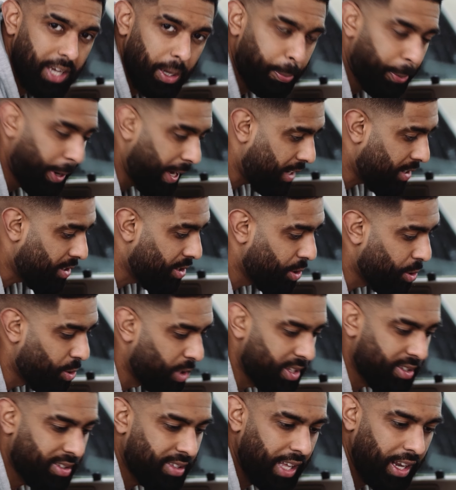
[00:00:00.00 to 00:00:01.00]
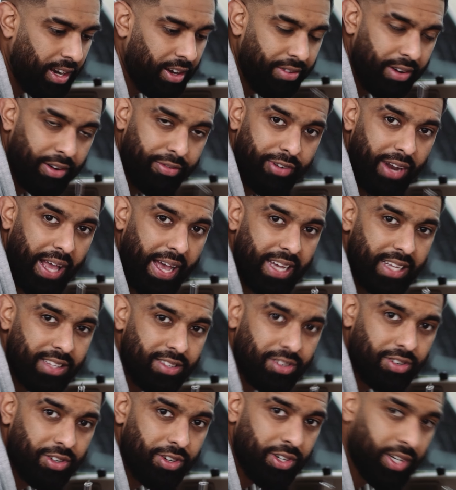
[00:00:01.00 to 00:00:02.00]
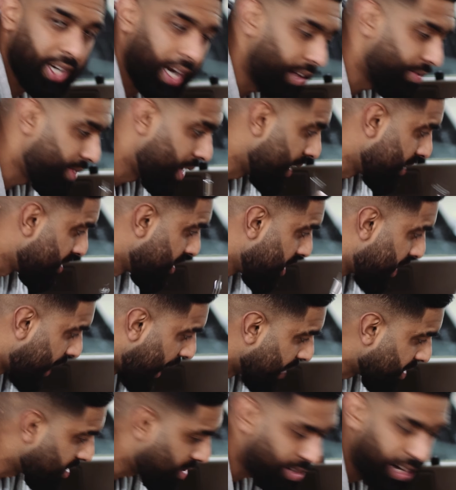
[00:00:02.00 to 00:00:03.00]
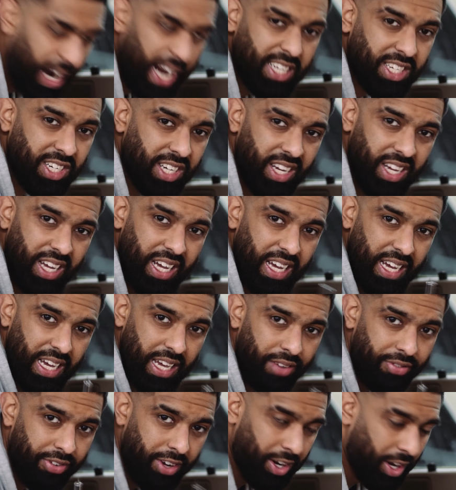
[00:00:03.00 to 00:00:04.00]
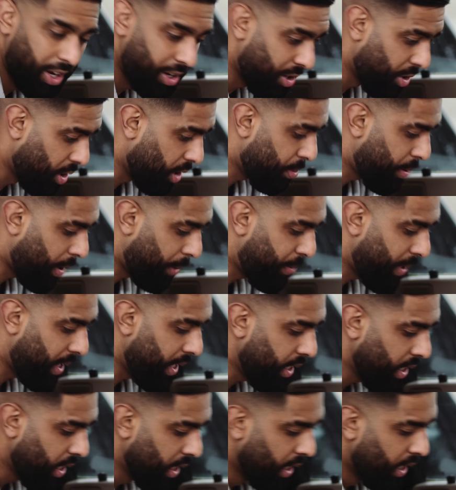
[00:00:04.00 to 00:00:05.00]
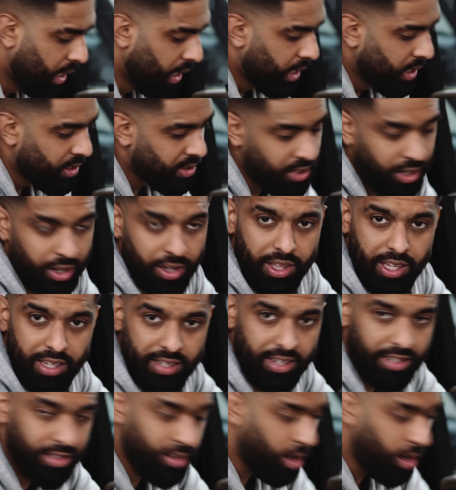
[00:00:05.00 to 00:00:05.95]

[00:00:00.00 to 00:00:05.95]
a pick tool instead of a flathead screwdriver, as you can scratch it if you don't do it properly. So this is